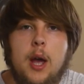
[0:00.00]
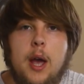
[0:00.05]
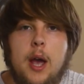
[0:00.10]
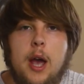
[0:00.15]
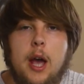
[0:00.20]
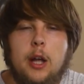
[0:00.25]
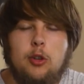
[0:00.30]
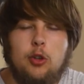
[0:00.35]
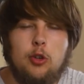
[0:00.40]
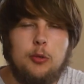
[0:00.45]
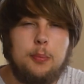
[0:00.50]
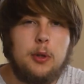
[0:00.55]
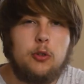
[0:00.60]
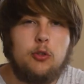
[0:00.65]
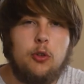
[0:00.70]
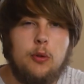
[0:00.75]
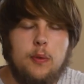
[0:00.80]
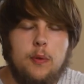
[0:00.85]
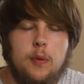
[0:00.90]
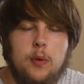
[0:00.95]
It just makes
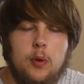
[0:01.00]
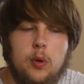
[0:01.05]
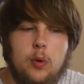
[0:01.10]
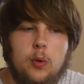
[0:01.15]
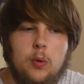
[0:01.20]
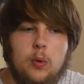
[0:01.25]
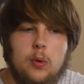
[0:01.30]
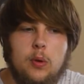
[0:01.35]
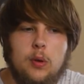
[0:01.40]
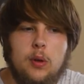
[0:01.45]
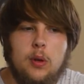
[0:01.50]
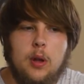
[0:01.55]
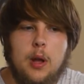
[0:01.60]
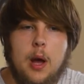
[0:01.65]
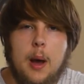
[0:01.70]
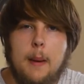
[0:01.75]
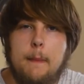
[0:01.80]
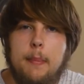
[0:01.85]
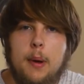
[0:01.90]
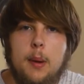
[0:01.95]
your photo
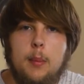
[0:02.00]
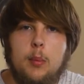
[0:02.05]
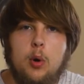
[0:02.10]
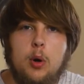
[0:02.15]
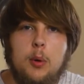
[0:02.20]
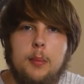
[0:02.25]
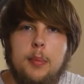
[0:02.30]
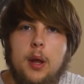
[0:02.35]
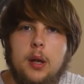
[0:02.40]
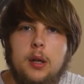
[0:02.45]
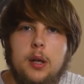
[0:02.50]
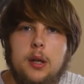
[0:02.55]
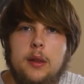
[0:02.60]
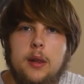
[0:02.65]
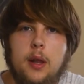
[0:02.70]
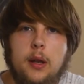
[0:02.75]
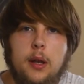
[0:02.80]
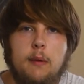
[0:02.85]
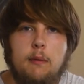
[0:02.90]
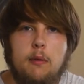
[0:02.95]
a bit more appealing
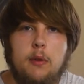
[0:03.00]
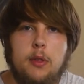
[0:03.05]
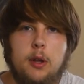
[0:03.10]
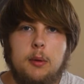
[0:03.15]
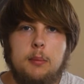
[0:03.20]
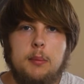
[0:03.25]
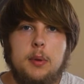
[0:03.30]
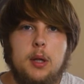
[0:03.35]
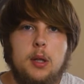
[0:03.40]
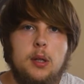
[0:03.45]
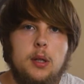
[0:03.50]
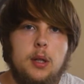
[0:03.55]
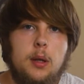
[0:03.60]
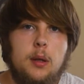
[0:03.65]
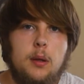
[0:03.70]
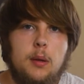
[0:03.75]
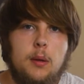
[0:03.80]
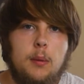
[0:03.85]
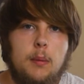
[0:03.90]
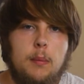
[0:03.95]
than everything being like
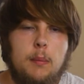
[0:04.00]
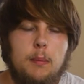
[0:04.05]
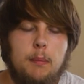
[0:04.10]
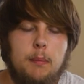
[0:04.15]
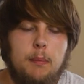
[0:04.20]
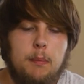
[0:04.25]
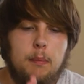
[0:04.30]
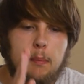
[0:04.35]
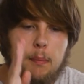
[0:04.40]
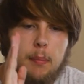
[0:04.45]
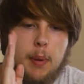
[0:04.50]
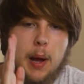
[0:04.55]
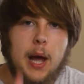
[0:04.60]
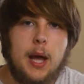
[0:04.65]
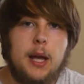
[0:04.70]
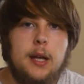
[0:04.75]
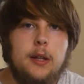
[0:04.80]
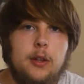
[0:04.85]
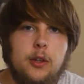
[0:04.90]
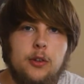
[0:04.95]

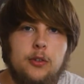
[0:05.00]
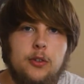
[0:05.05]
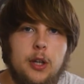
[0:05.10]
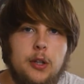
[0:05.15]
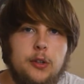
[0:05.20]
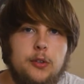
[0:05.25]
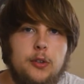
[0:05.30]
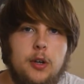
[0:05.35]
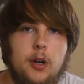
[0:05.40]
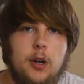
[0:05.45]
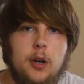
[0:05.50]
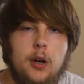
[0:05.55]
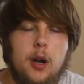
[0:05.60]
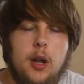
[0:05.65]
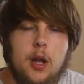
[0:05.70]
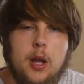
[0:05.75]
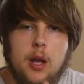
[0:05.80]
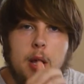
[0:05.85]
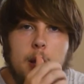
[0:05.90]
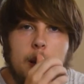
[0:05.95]
bang in the center.
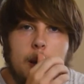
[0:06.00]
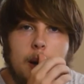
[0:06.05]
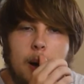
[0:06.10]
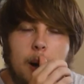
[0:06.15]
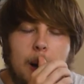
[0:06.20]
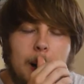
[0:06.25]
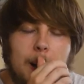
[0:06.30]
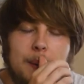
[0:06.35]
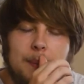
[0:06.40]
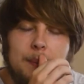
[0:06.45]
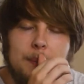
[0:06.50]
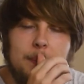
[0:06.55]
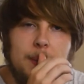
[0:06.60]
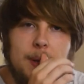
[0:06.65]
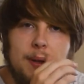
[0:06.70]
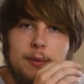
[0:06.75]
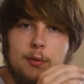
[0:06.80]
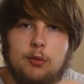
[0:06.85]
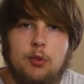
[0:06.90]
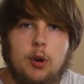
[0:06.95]

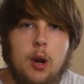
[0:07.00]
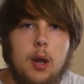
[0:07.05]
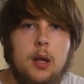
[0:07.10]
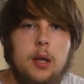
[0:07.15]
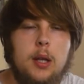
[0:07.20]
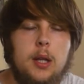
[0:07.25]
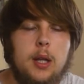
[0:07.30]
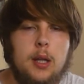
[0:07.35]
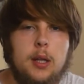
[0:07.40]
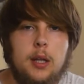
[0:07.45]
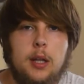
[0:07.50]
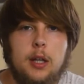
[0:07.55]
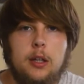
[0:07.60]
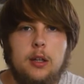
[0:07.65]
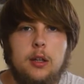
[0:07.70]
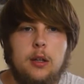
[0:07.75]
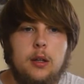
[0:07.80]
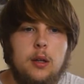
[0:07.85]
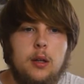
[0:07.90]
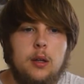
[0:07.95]
Even try and get
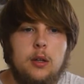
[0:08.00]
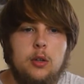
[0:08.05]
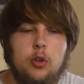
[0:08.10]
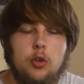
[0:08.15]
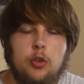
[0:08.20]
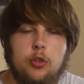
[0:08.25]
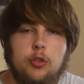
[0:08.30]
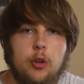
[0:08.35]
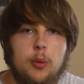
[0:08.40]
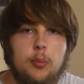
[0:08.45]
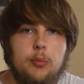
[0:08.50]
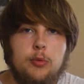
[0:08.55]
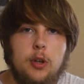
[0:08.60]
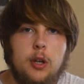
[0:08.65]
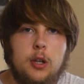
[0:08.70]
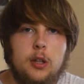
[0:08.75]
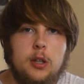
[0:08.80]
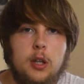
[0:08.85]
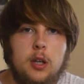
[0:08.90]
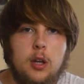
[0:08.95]
like your
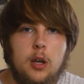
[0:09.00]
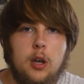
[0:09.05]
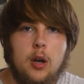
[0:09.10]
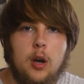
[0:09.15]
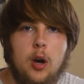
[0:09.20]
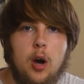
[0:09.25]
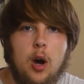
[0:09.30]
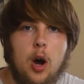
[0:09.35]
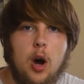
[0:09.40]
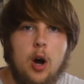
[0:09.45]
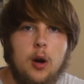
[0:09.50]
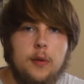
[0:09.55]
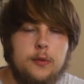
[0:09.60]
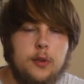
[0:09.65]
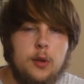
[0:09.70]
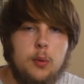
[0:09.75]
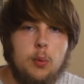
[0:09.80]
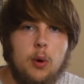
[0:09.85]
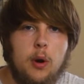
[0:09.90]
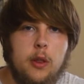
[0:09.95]
subject like off
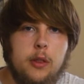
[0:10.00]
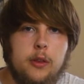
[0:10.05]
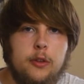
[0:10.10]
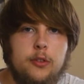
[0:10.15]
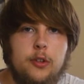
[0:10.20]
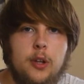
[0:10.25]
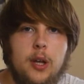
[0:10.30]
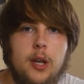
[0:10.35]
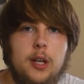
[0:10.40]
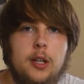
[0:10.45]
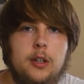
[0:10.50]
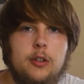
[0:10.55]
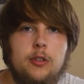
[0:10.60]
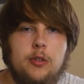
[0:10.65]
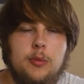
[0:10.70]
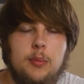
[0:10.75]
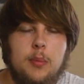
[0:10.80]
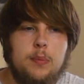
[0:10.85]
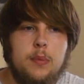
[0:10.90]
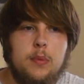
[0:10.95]
to one of the
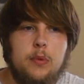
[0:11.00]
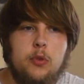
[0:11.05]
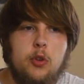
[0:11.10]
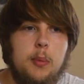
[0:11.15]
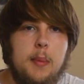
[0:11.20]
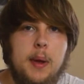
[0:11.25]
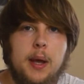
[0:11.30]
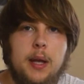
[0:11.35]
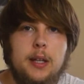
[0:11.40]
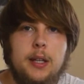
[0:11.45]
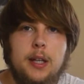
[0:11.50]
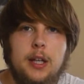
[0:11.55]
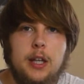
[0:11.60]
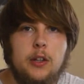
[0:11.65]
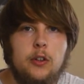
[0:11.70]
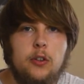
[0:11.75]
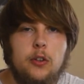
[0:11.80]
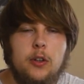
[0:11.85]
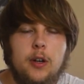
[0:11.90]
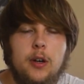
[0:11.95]
sides to make it
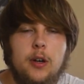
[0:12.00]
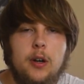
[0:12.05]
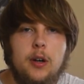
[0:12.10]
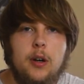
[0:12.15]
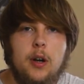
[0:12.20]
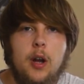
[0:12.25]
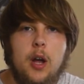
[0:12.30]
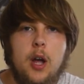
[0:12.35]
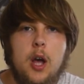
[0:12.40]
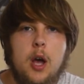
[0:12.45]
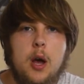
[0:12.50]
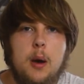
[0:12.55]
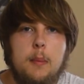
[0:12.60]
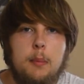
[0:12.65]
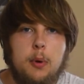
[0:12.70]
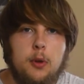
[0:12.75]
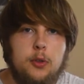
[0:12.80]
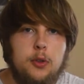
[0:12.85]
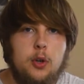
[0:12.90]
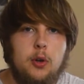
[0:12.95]
easier.
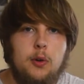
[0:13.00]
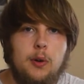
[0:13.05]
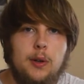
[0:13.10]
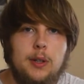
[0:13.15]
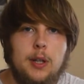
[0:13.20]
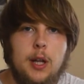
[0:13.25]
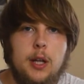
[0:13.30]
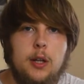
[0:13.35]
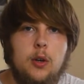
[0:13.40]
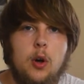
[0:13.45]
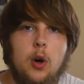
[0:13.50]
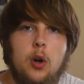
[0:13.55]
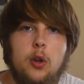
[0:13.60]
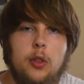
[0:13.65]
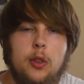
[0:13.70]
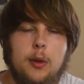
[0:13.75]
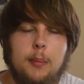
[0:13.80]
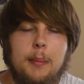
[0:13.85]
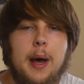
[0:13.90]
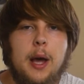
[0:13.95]
Put the grid line
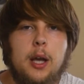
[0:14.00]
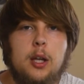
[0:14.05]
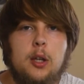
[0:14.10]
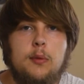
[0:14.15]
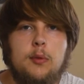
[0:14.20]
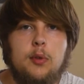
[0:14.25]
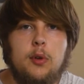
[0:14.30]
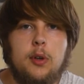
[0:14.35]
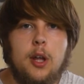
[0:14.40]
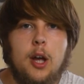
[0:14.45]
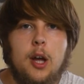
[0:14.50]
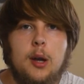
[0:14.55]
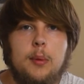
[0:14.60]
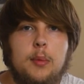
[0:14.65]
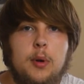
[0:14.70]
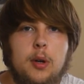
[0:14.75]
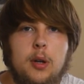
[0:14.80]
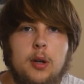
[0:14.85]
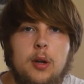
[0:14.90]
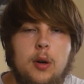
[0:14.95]
on the back of your
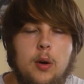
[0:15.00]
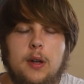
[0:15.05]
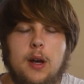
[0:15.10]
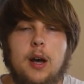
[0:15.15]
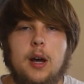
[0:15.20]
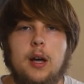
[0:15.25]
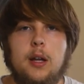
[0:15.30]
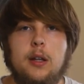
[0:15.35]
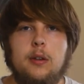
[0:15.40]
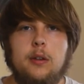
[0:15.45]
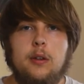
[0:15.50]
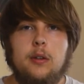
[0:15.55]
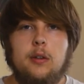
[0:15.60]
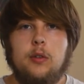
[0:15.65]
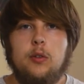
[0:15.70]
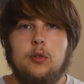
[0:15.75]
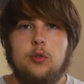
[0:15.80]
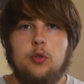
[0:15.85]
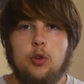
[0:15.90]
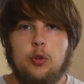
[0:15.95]
camera and
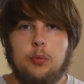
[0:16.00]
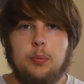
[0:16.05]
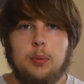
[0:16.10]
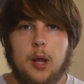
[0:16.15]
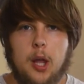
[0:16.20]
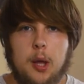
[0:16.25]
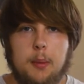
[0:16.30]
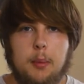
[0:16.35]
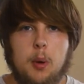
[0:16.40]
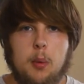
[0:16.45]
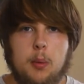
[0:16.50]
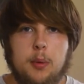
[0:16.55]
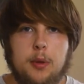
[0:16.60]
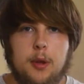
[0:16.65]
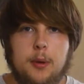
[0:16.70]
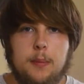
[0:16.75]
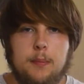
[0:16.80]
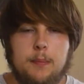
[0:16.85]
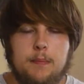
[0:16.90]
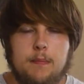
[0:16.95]
just play about with
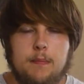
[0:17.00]
it,